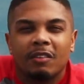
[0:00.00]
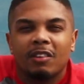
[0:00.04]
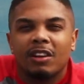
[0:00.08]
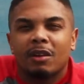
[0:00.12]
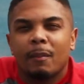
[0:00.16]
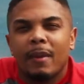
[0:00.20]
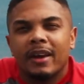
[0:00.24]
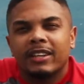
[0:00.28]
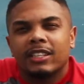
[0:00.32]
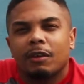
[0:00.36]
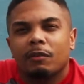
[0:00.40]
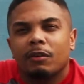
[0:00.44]
You know,
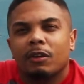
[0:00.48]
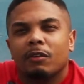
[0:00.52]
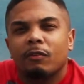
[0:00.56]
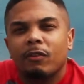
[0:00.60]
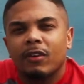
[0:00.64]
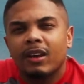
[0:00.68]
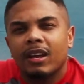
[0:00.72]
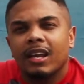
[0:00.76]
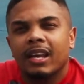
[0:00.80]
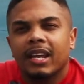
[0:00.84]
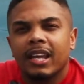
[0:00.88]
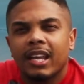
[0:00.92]
make sure we
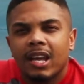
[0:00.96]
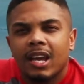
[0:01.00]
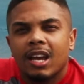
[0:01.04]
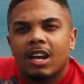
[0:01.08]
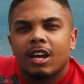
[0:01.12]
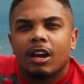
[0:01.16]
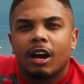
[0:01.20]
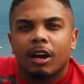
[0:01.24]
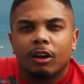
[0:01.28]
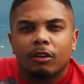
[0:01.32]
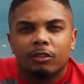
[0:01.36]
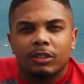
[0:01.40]
really
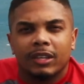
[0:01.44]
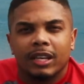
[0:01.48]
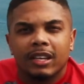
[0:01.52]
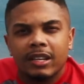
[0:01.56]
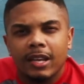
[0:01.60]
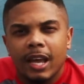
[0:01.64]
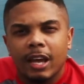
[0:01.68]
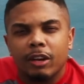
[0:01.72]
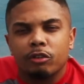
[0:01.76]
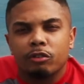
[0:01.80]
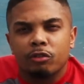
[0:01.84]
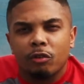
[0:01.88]
are
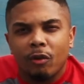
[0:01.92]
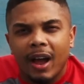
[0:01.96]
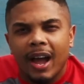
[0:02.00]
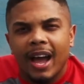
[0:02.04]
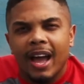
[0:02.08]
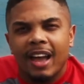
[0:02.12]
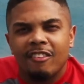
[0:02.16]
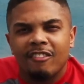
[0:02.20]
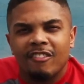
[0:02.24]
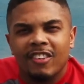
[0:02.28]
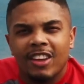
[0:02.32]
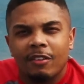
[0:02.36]
getting that
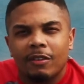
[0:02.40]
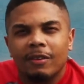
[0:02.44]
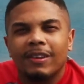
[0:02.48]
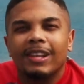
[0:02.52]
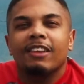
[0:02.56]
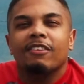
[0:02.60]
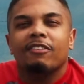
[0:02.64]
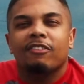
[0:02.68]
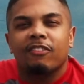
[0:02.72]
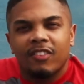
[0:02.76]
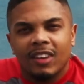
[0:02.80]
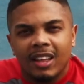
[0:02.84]
drive and
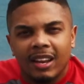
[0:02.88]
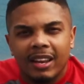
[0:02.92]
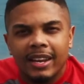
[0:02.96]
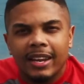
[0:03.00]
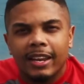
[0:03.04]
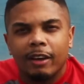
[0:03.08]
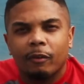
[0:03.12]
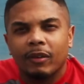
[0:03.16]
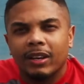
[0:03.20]
really feeling it.